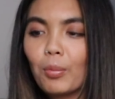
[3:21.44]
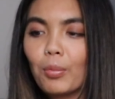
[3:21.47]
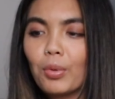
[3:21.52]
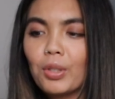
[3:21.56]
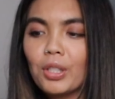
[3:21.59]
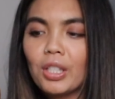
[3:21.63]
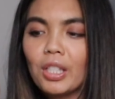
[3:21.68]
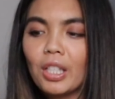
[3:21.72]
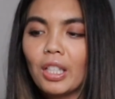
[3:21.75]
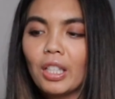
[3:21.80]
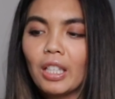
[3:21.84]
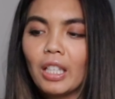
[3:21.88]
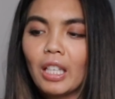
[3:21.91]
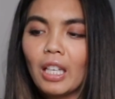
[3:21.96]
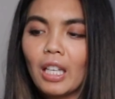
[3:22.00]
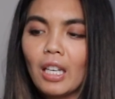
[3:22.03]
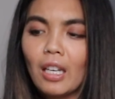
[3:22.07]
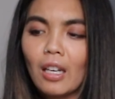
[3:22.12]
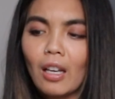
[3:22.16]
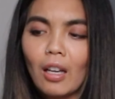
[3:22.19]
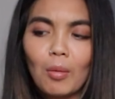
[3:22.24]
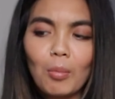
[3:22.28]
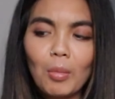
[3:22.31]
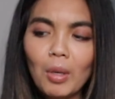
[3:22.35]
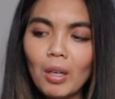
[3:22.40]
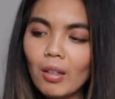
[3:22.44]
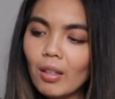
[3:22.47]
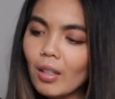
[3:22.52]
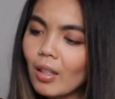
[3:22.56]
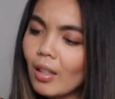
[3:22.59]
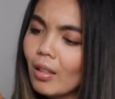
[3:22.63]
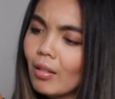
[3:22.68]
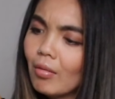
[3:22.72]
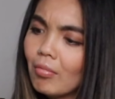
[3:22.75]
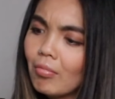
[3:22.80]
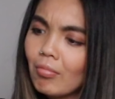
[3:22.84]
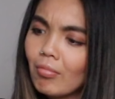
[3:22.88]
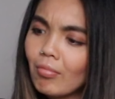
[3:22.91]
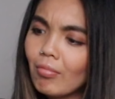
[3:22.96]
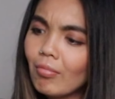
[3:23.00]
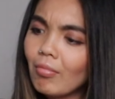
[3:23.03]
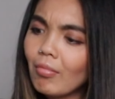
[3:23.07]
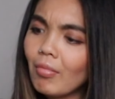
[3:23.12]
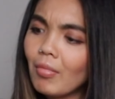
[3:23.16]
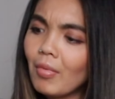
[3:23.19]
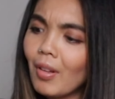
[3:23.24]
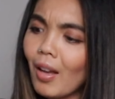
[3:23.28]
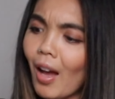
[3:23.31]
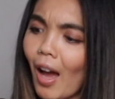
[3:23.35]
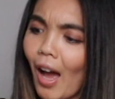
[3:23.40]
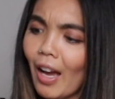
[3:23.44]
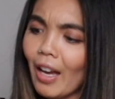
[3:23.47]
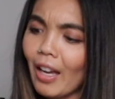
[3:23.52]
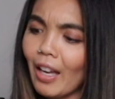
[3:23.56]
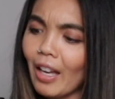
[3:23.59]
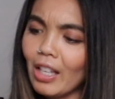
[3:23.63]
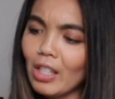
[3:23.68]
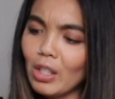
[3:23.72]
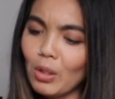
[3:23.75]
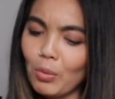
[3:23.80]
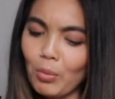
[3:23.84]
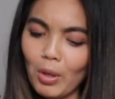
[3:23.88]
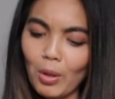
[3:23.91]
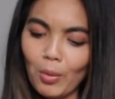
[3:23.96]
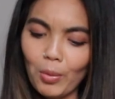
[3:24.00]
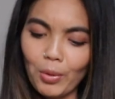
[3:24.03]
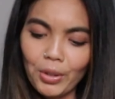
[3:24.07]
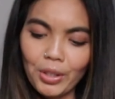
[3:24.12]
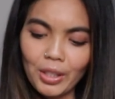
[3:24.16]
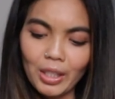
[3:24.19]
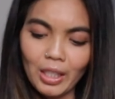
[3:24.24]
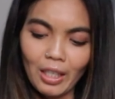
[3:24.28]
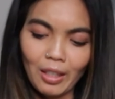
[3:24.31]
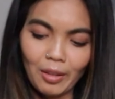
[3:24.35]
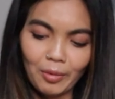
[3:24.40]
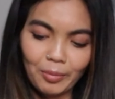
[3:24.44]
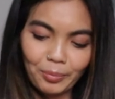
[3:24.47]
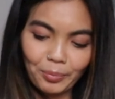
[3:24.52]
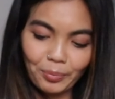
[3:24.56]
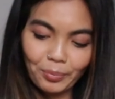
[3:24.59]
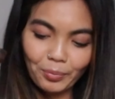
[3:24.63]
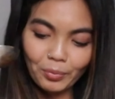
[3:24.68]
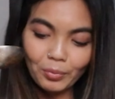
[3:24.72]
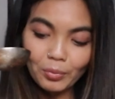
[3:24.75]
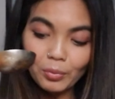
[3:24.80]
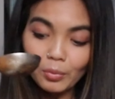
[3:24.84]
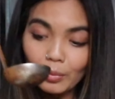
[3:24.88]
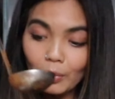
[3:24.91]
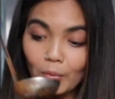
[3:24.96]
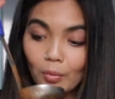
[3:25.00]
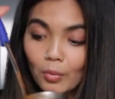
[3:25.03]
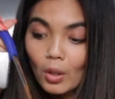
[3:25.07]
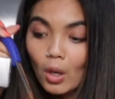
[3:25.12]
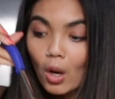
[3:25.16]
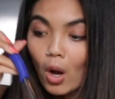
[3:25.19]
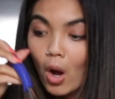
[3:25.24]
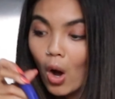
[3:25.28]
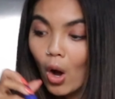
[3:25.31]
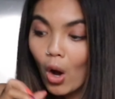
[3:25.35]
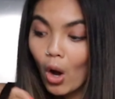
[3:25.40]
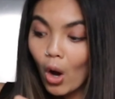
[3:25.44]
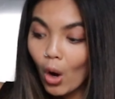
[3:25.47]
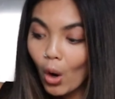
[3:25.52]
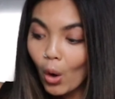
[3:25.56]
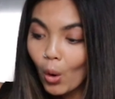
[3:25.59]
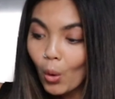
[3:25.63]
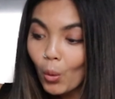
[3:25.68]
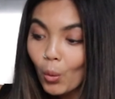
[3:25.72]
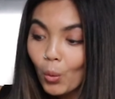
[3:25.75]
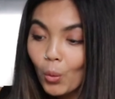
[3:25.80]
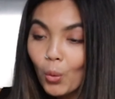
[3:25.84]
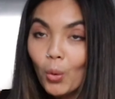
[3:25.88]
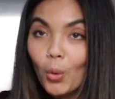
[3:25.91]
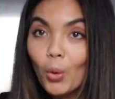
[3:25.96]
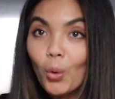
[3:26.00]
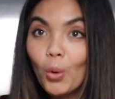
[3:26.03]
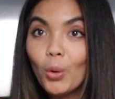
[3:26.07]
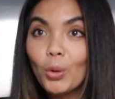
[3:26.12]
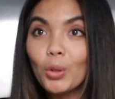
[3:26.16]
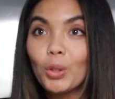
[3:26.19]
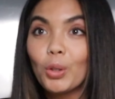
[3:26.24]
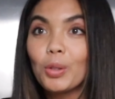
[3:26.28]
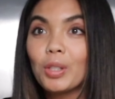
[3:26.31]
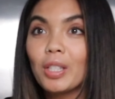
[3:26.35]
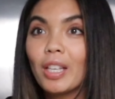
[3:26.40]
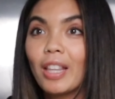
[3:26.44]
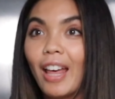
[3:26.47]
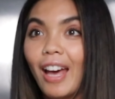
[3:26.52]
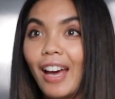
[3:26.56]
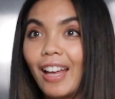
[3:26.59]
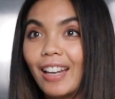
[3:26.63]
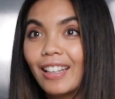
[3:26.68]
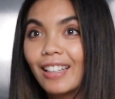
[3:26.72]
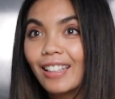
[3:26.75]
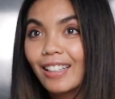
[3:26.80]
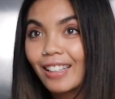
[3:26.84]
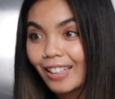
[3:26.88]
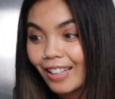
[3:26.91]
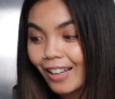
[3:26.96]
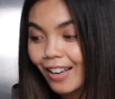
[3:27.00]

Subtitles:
Brazilian nut milk? I guess we will see. Ooh, do you see that?